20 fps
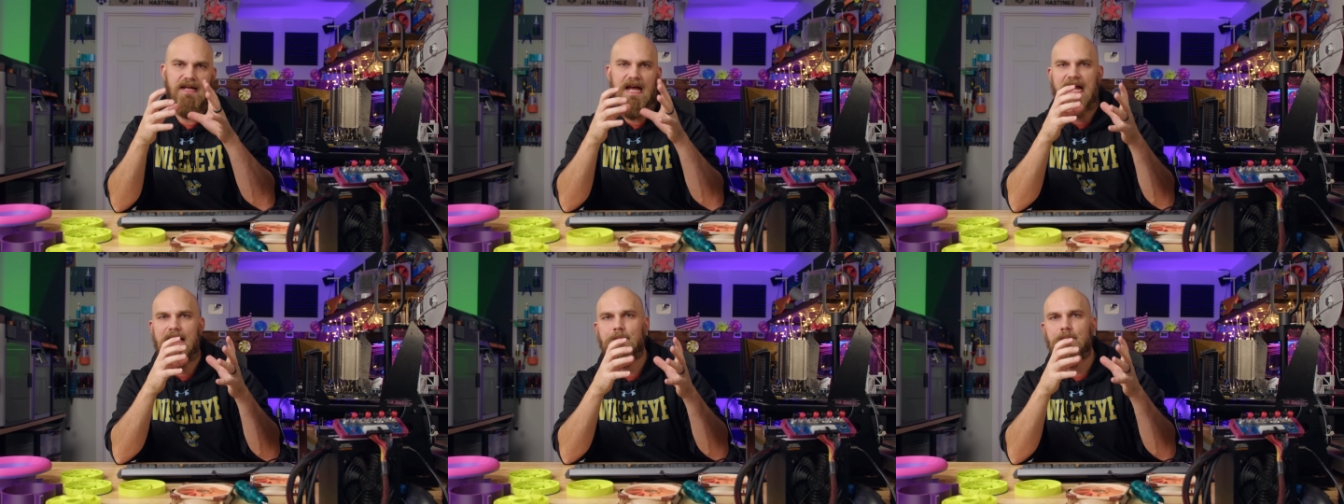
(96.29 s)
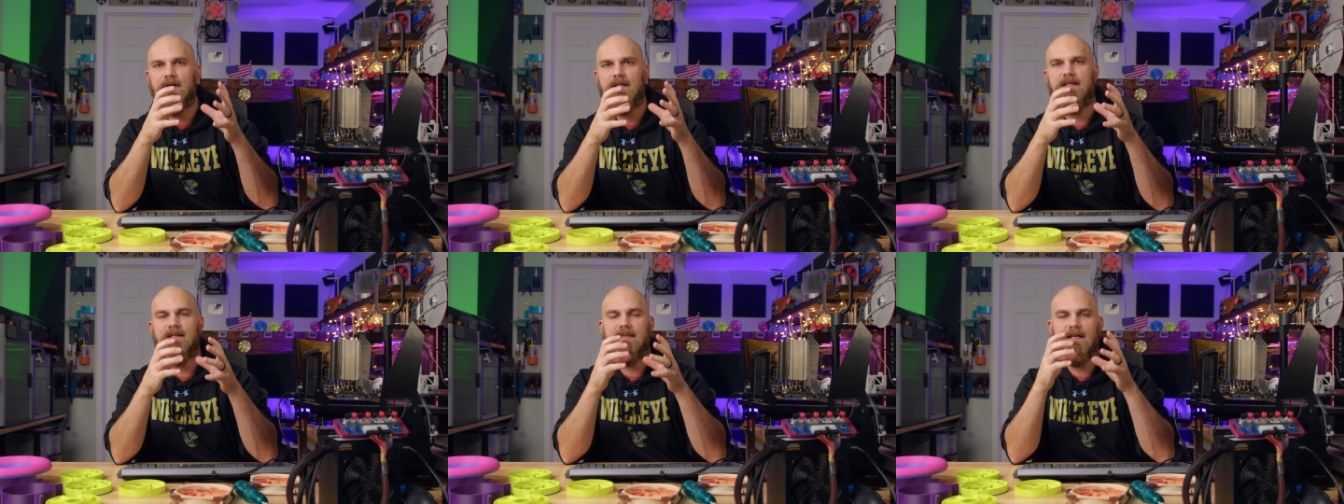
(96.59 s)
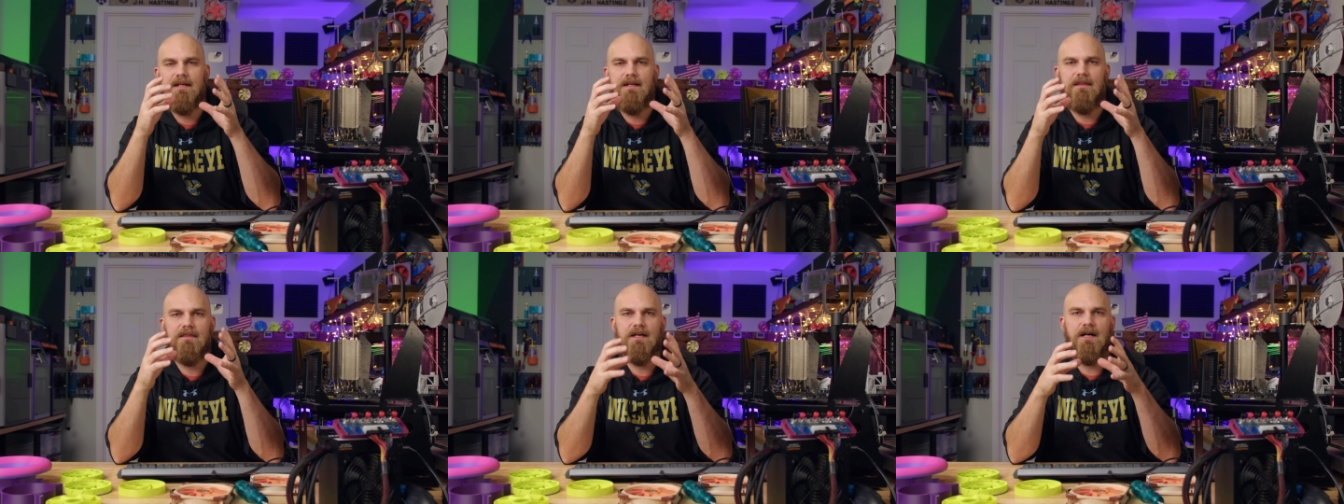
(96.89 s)
hybrid
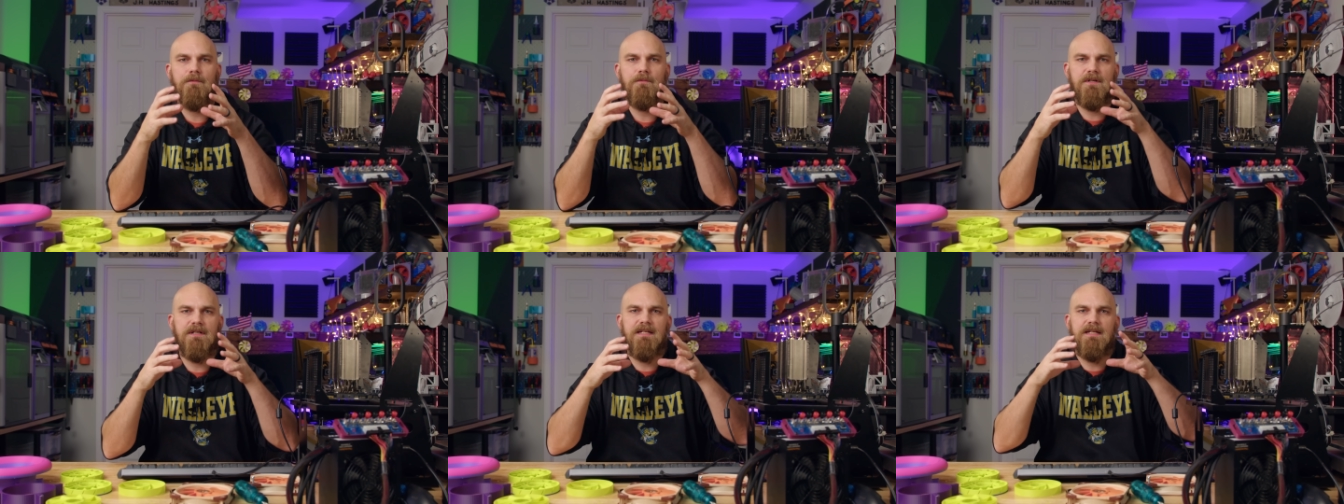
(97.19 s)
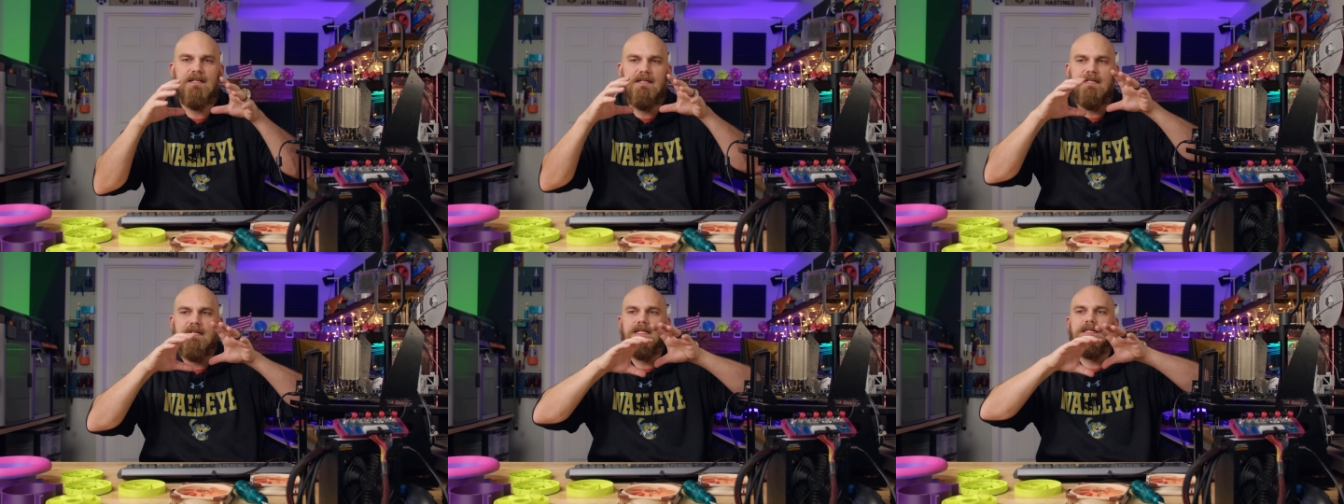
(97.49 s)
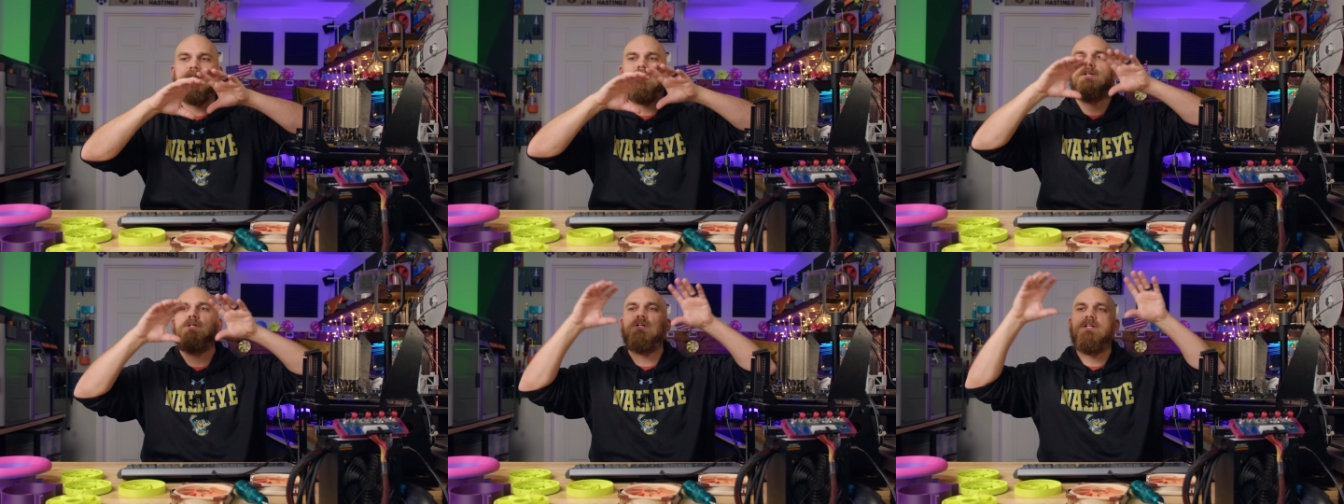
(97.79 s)
that he thought would get
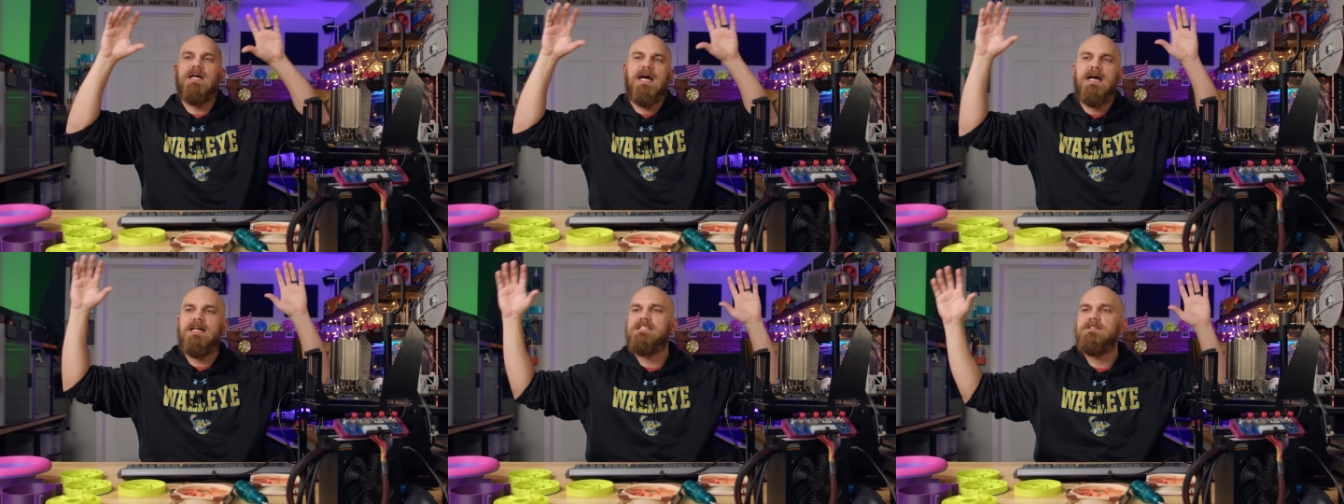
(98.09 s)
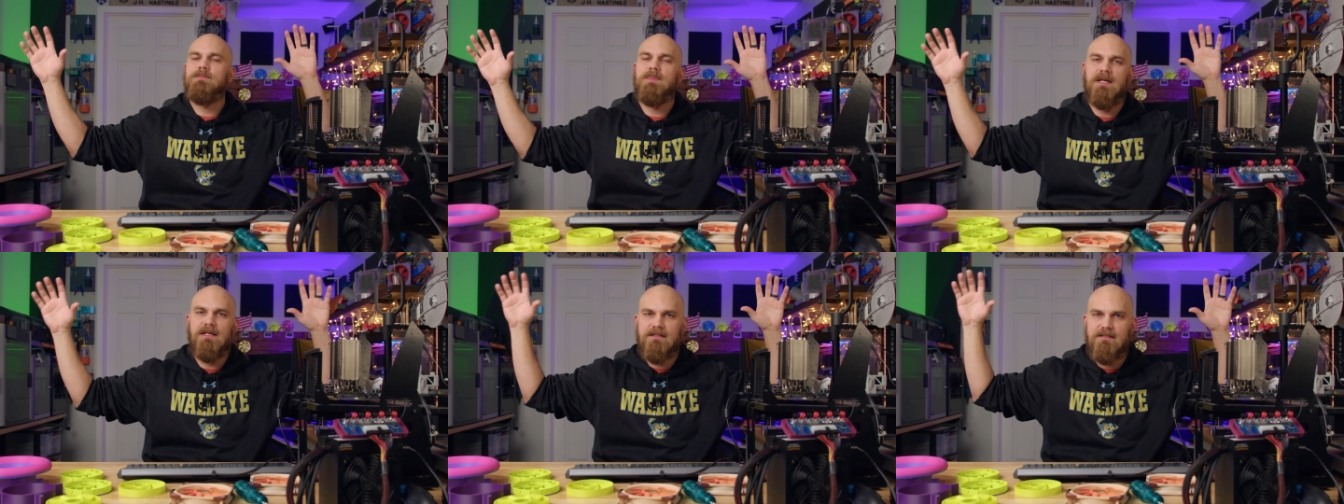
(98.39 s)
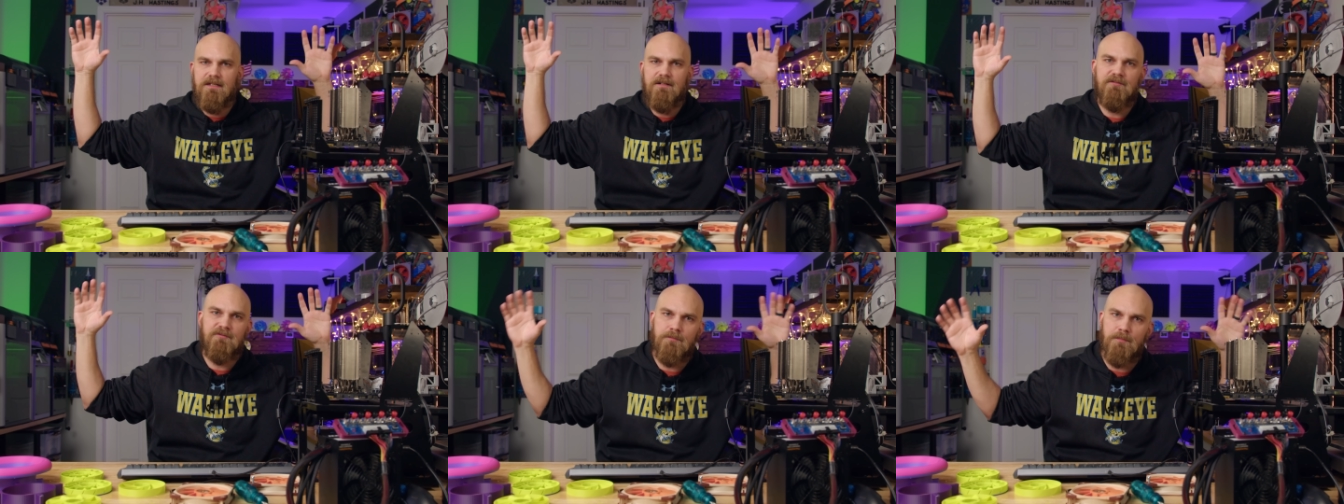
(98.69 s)
good
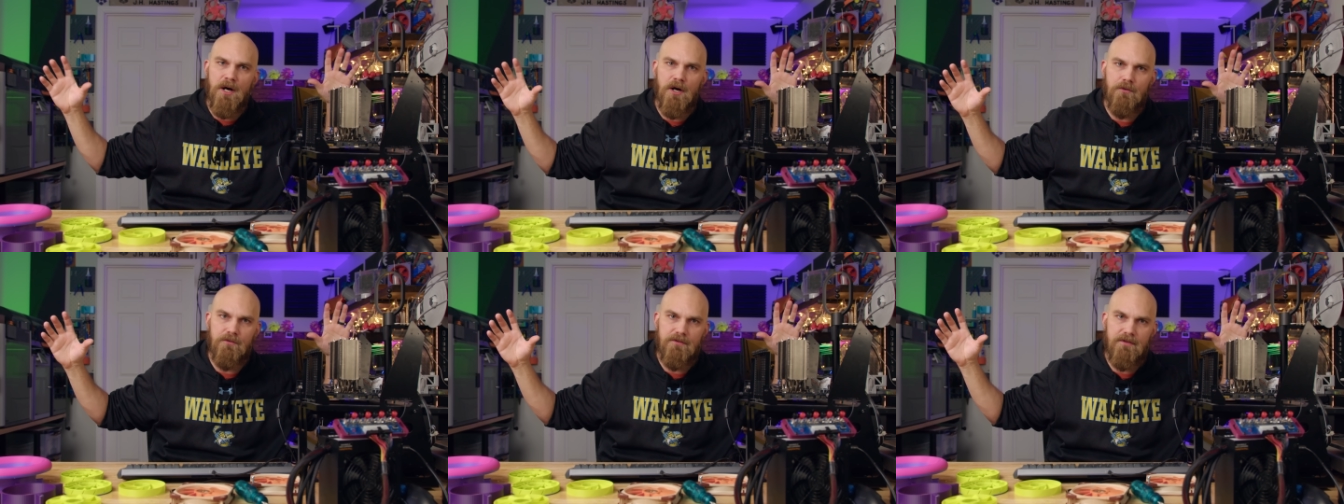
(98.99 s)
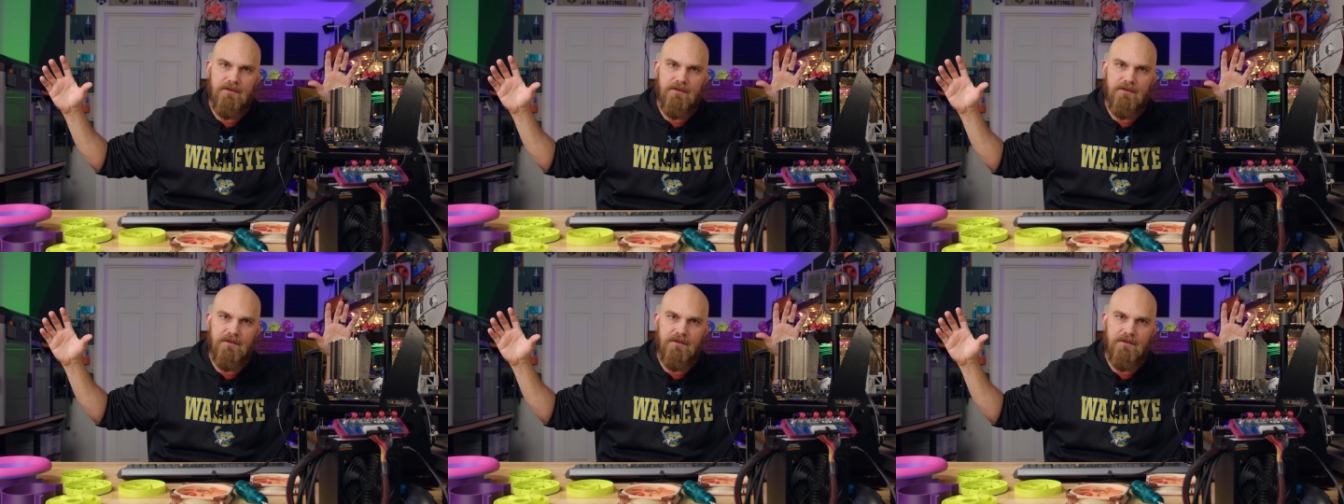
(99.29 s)
aspects of both.